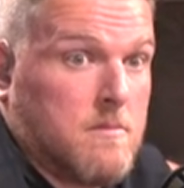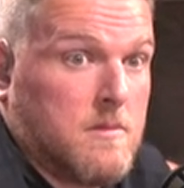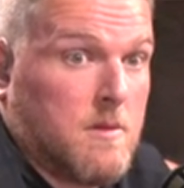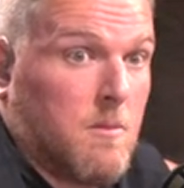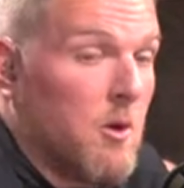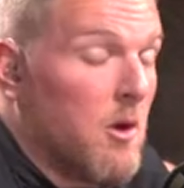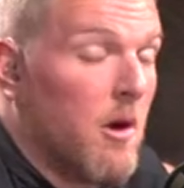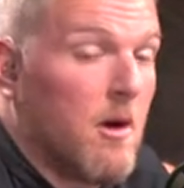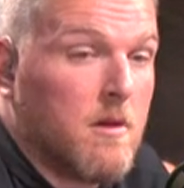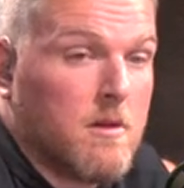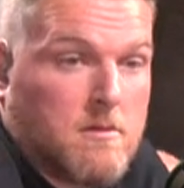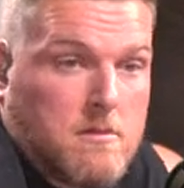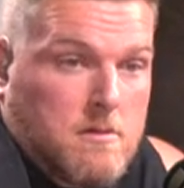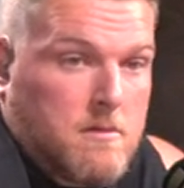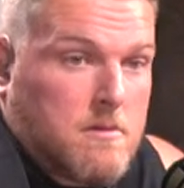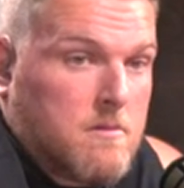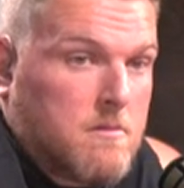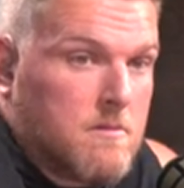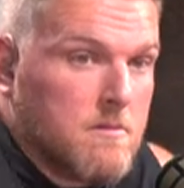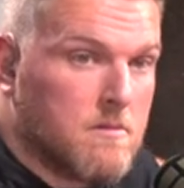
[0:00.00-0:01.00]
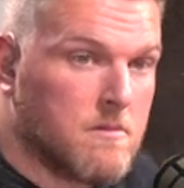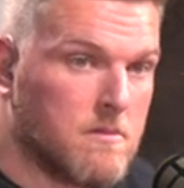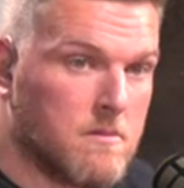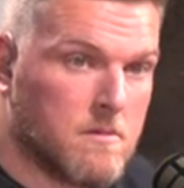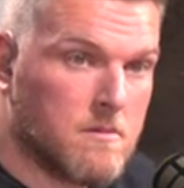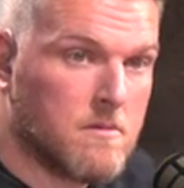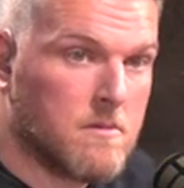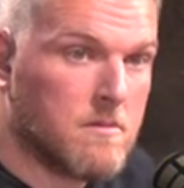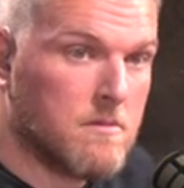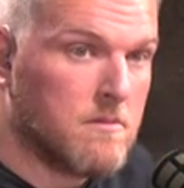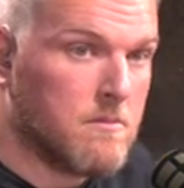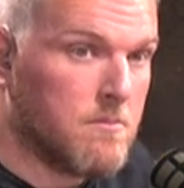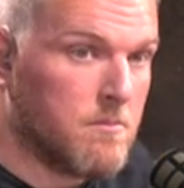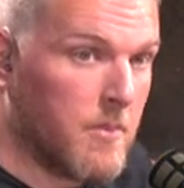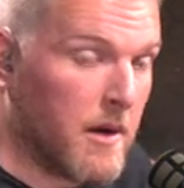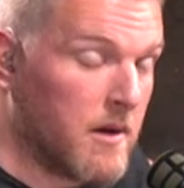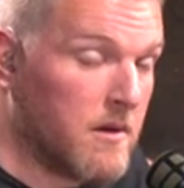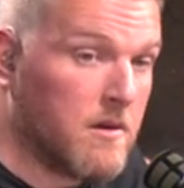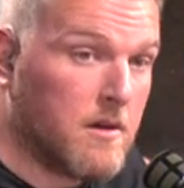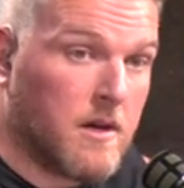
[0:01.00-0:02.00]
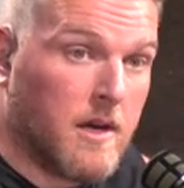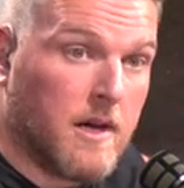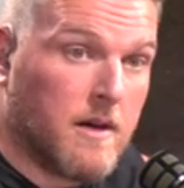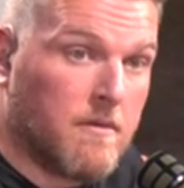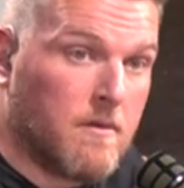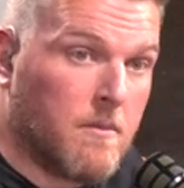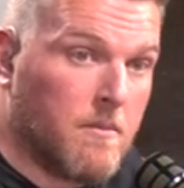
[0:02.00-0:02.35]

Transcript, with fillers: to be honest, better than I ever